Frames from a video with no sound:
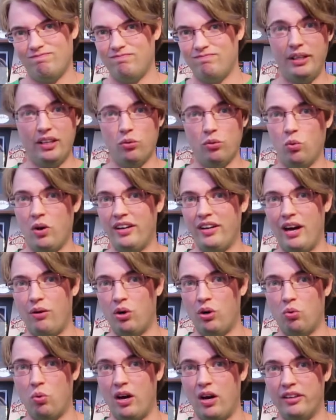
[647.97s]
pick a 1
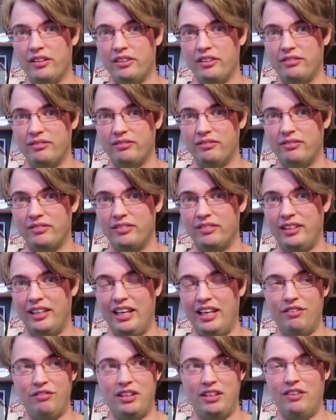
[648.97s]
hour one.
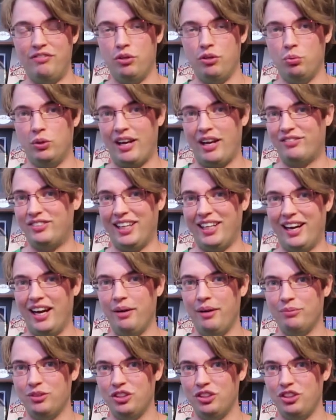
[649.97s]
Even if you would have
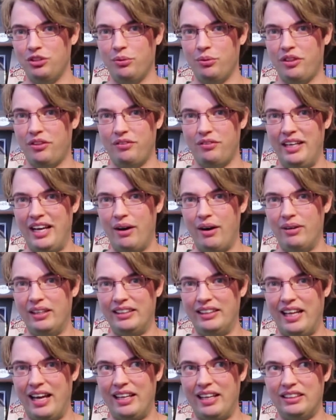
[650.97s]
time to do a 3
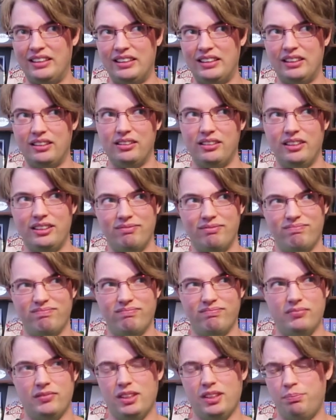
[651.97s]
hour class,
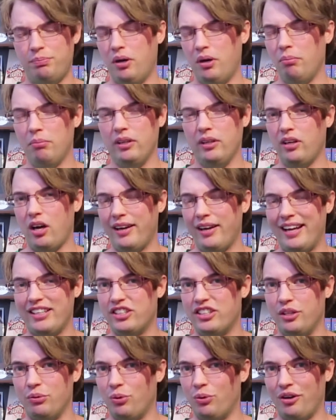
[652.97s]
it's probably not
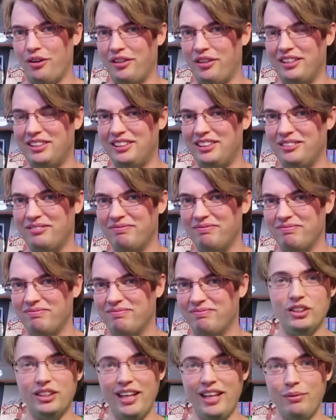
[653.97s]
actually worth it.
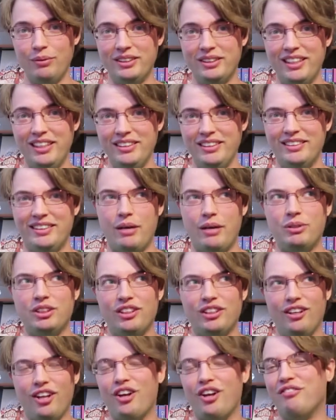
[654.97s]
So that was it. That
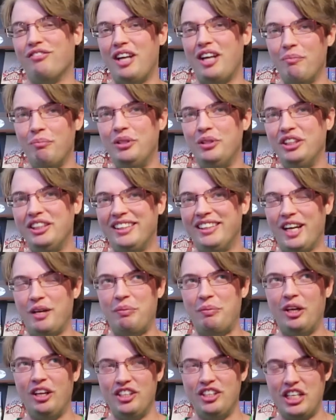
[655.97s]
was a lot of numbers. I
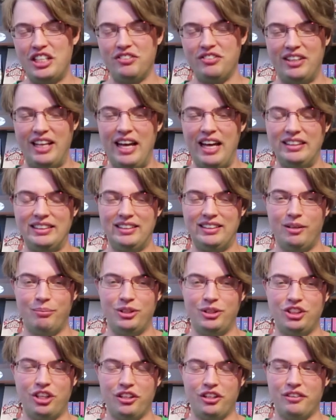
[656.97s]
apologize for that.
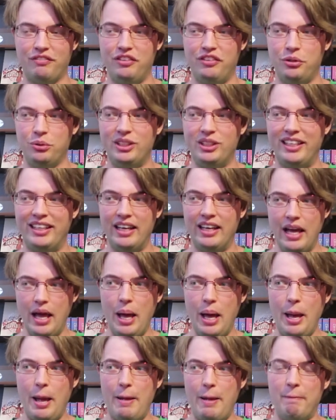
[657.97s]
Numbers are confusing.
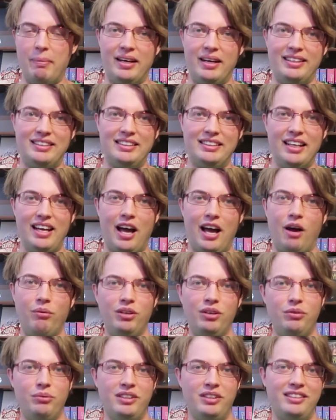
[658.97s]
But I
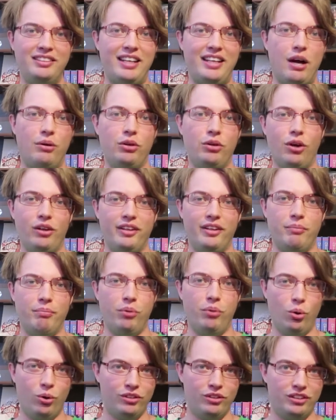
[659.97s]
will have written down all the
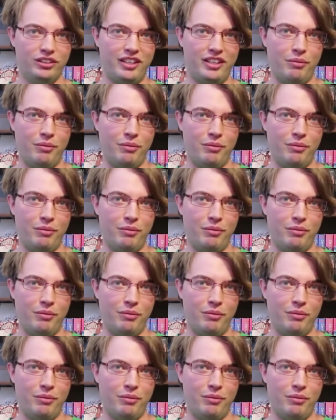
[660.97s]
important